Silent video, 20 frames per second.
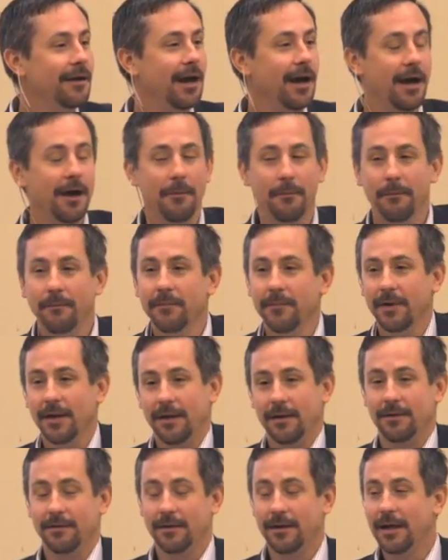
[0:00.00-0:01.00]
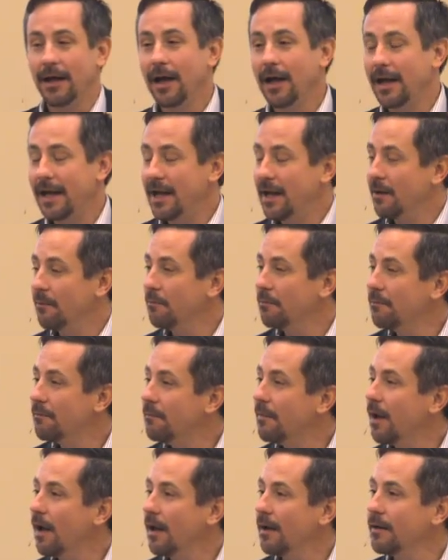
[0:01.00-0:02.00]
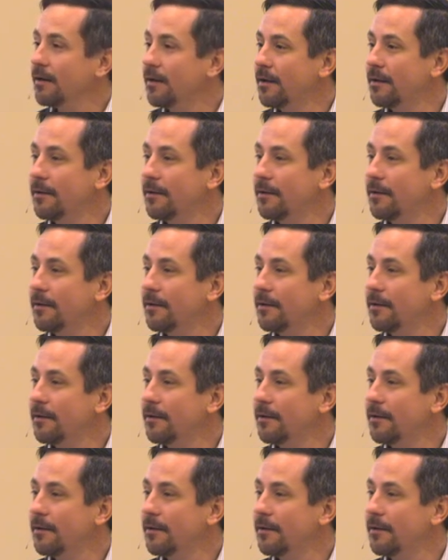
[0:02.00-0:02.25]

Um, and yeah, I am, but.